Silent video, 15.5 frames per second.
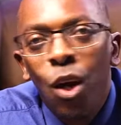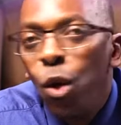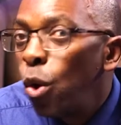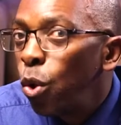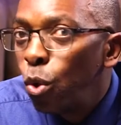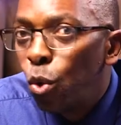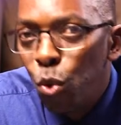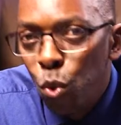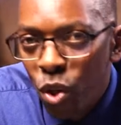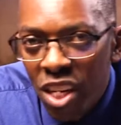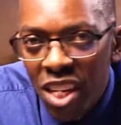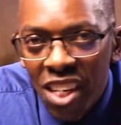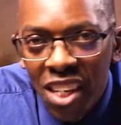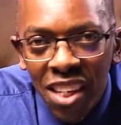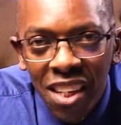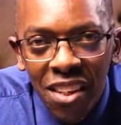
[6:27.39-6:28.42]
not good.
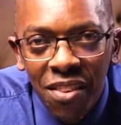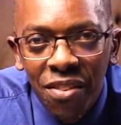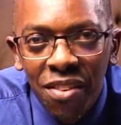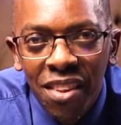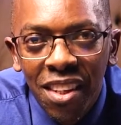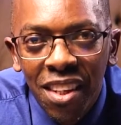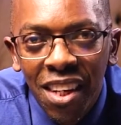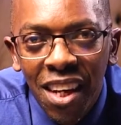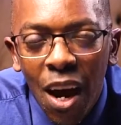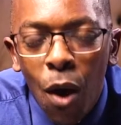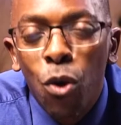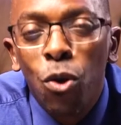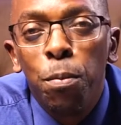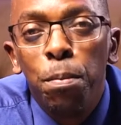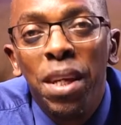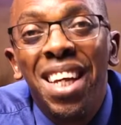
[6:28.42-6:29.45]
I
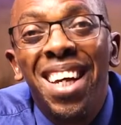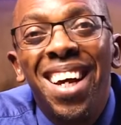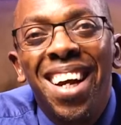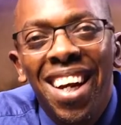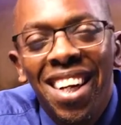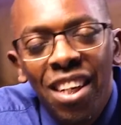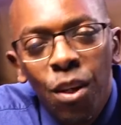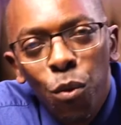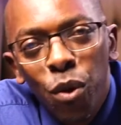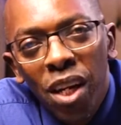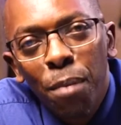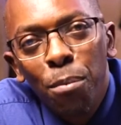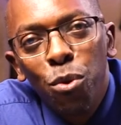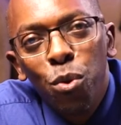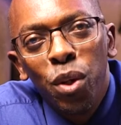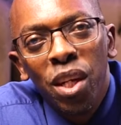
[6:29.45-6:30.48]
want to be great in what
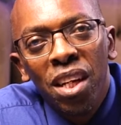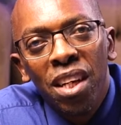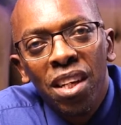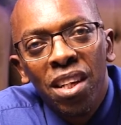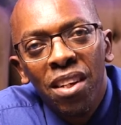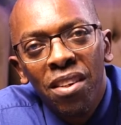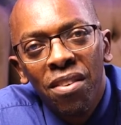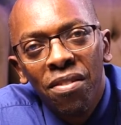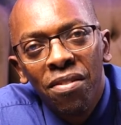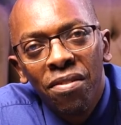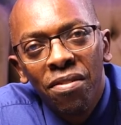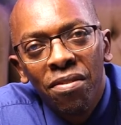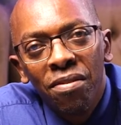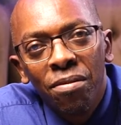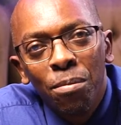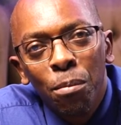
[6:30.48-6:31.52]
I'm doing.
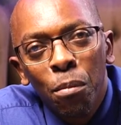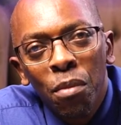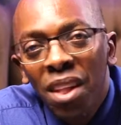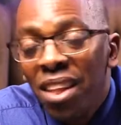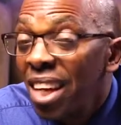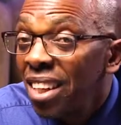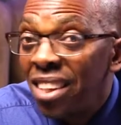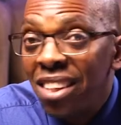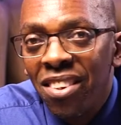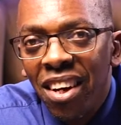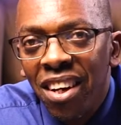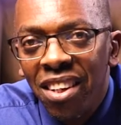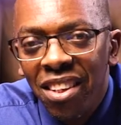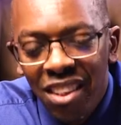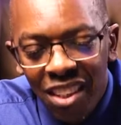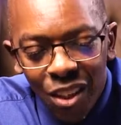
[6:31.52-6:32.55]
That's a
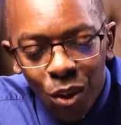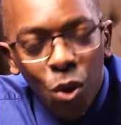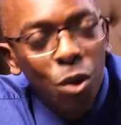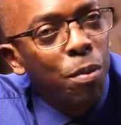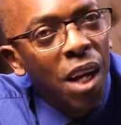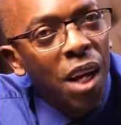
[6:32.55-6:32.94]
strategy. Not